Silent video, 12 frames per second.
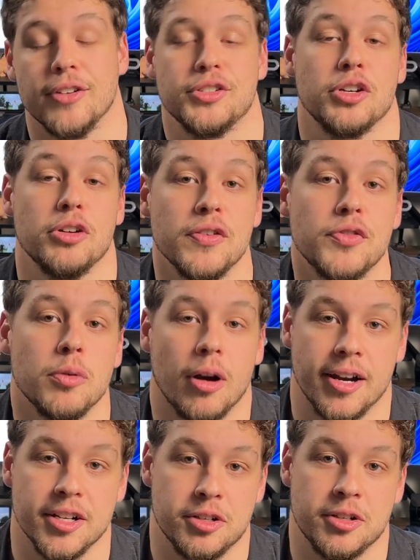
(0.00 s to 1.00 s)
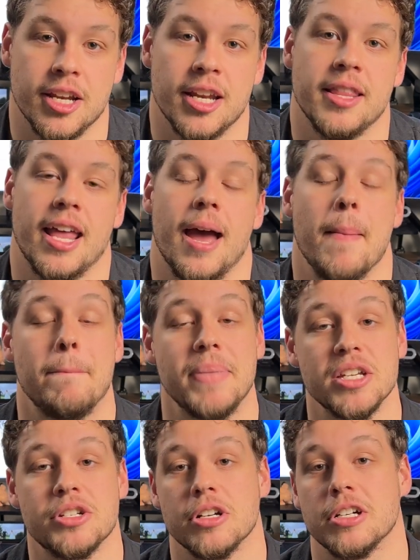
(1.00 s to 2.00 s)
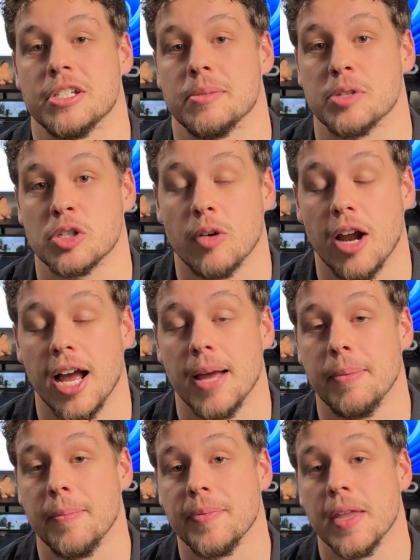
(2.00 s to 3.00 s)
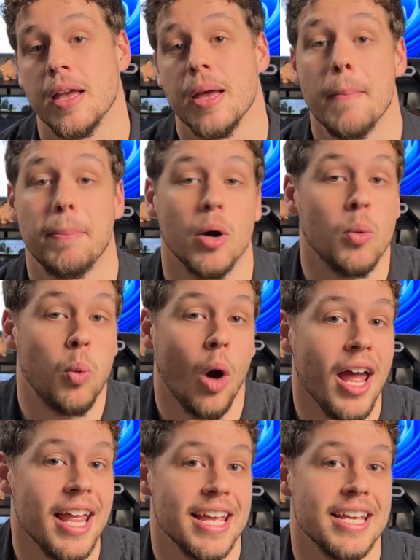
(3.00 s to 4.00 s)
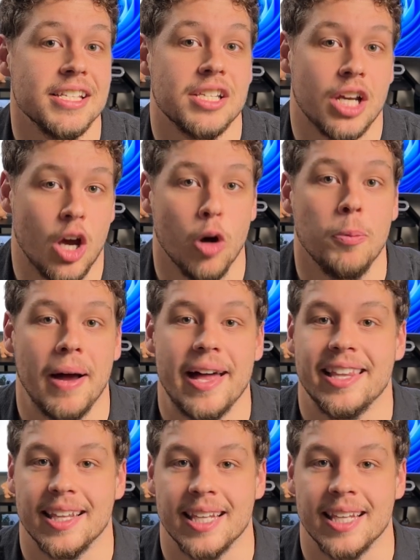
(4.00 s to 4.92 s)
so if you are interested in that, be sure to subscribe. But what is Copilot